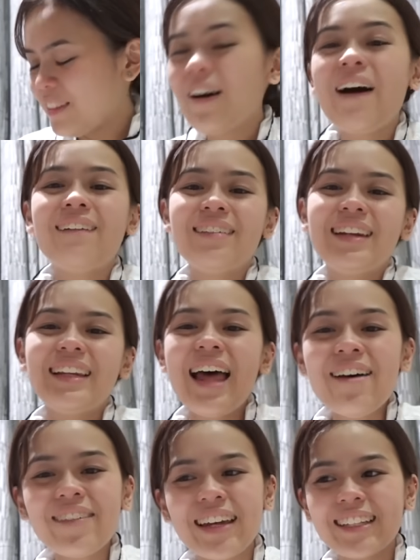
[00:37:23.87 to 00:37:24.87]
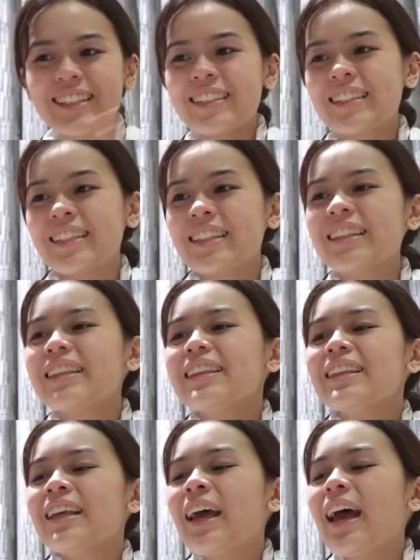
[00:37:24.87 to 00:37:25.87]
Wow, love it.
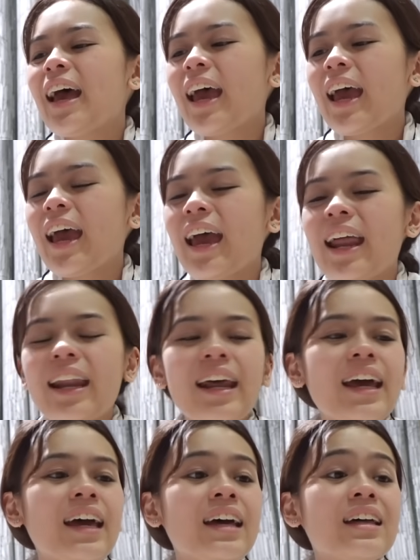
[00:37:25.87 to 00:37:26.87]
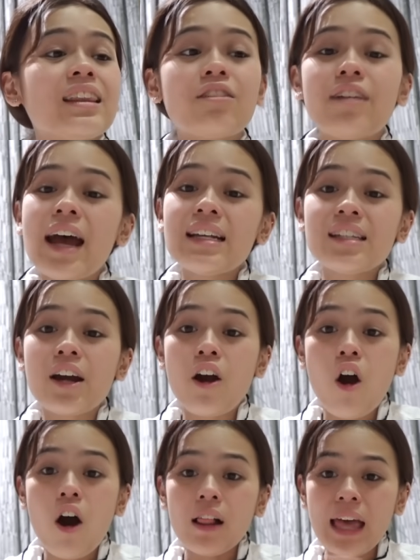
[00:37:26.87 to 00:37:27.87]
And the rest are
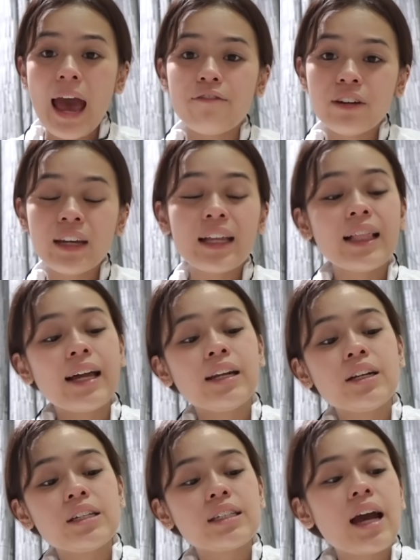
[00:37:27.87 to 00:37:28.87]
all advent calendars,